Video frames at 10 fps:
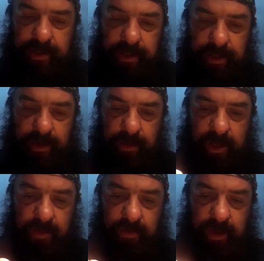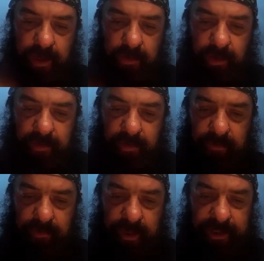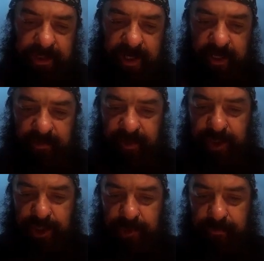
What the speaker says: you know, I want flies to catch fish,